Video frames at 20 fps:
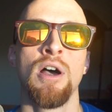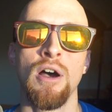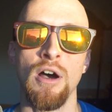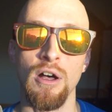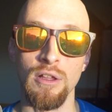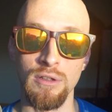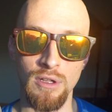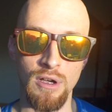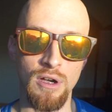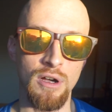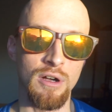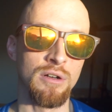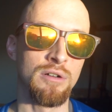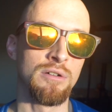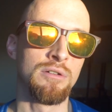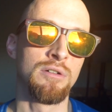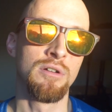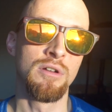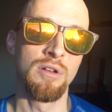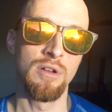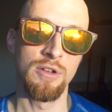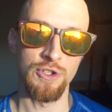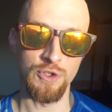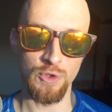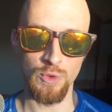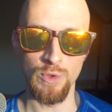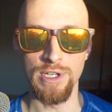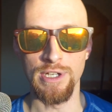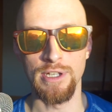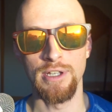a long
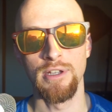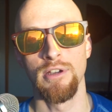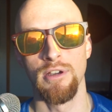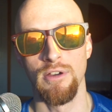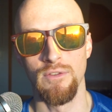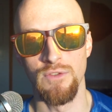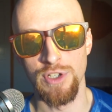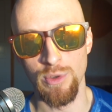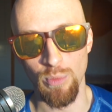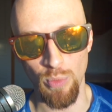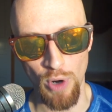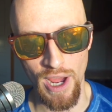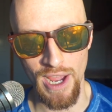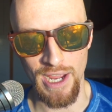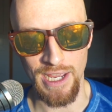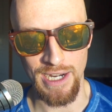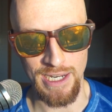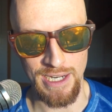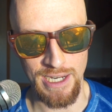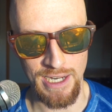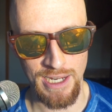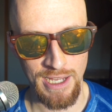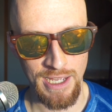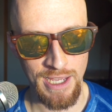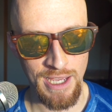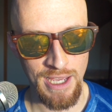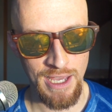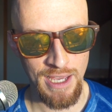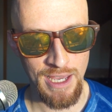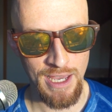streak of sobriety.
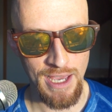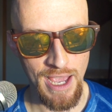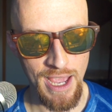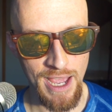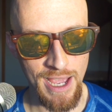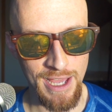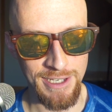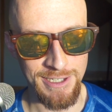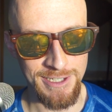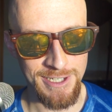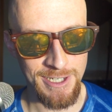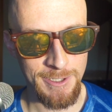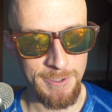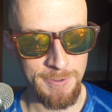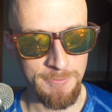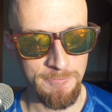And